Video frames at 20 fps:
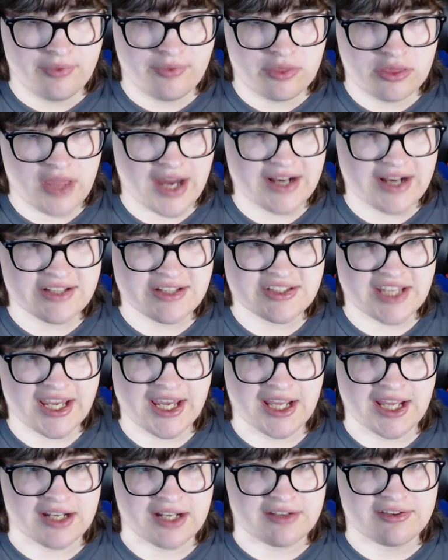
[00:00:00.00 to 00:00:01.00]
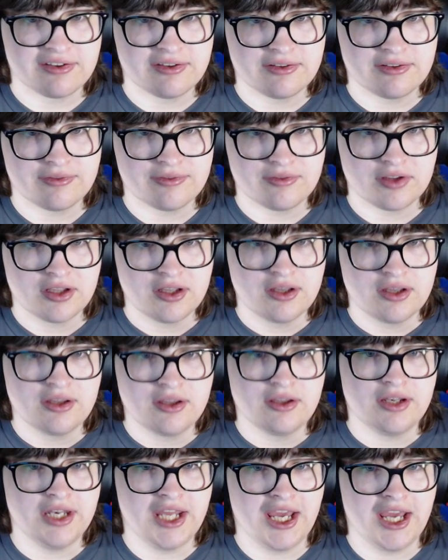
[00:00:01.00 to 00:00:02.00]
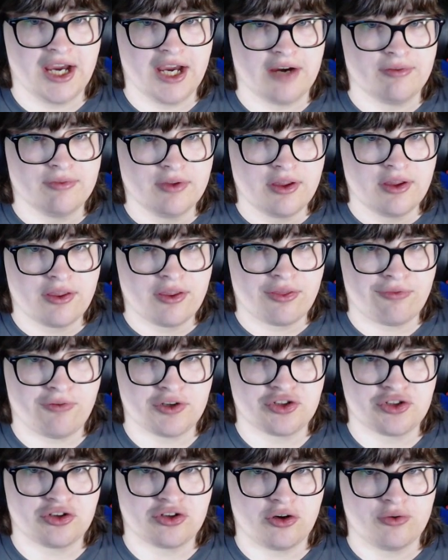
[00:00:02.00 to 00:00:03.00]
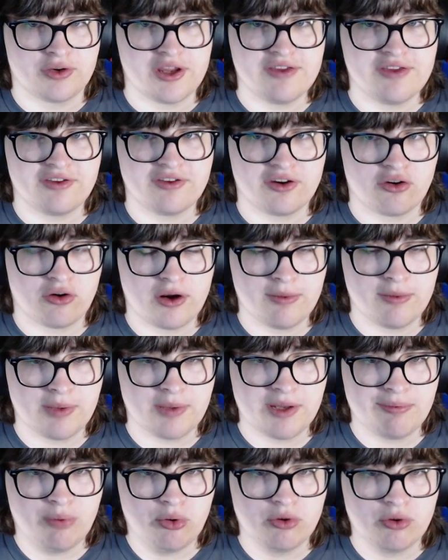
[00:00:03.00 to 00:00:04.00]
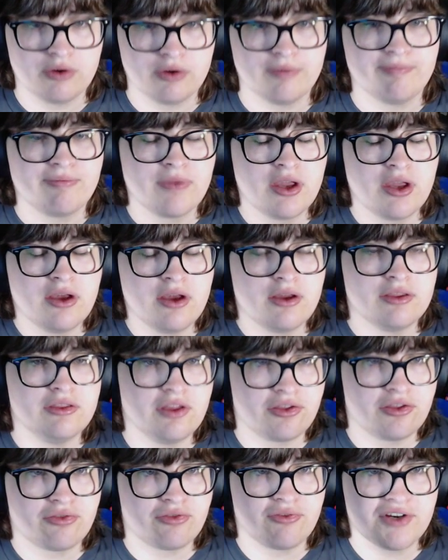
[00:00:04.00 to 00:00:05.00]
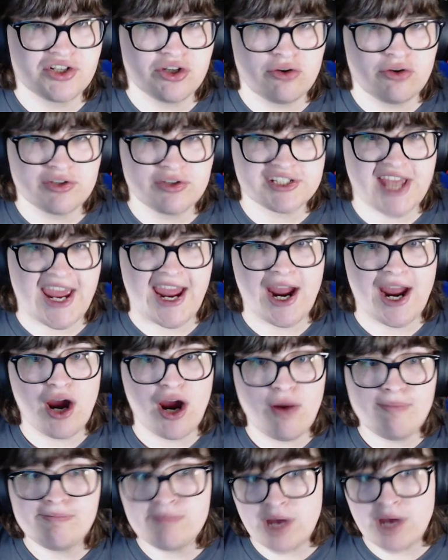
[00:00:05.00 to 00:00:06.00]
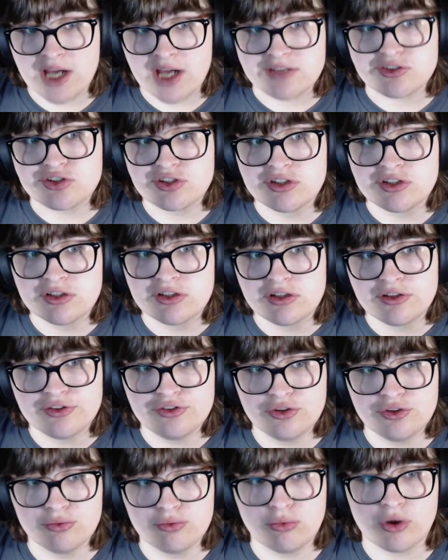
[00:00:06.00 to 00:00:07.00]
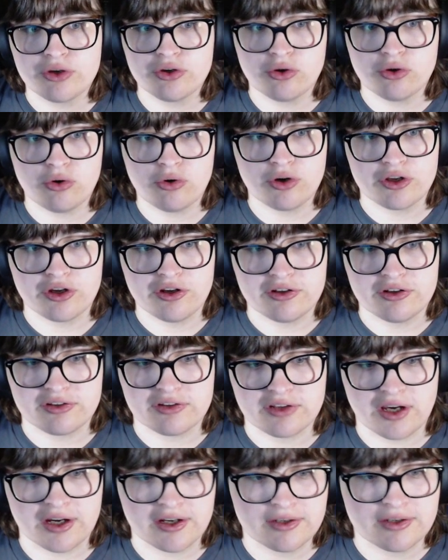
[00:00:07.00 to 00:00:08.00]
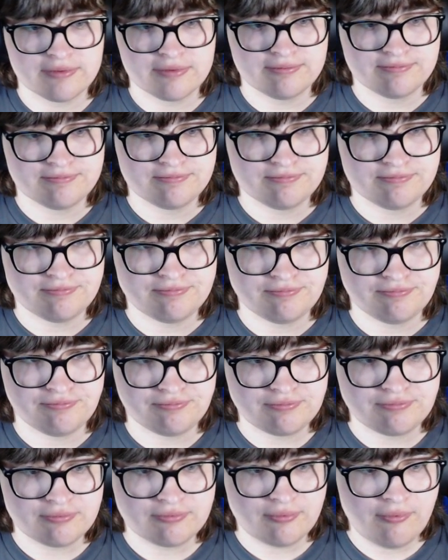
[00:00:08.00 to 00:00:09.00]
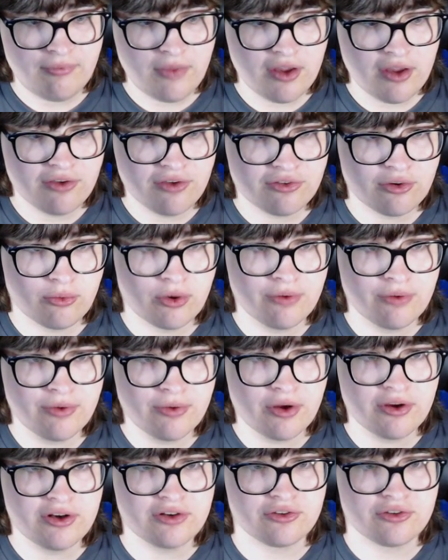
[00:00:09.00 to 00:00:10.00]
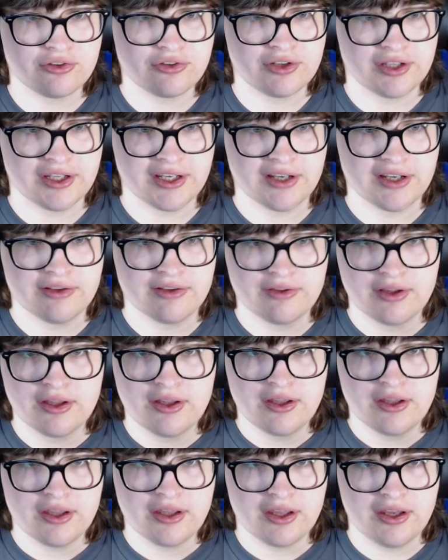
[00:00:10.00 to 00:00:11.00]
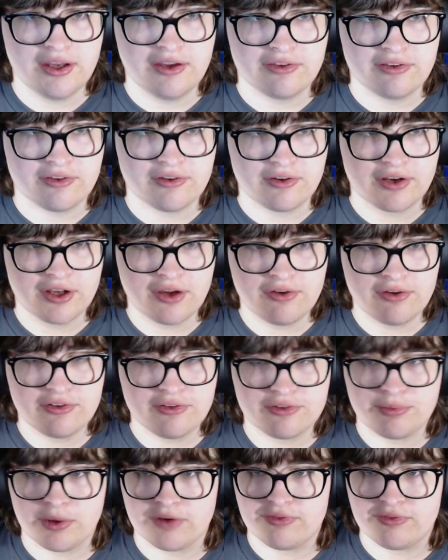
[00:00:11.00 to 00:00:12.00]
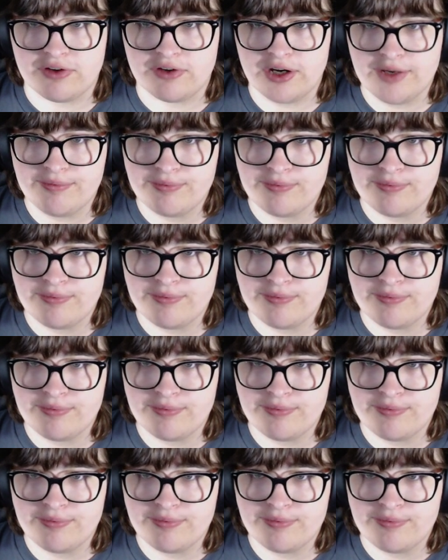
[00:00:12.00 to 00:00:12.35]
That is it. Now, threshold is incredibly important. The threshold is how much you want your audio to duck. So what I'm going to do here is I'm going to go into Spotify,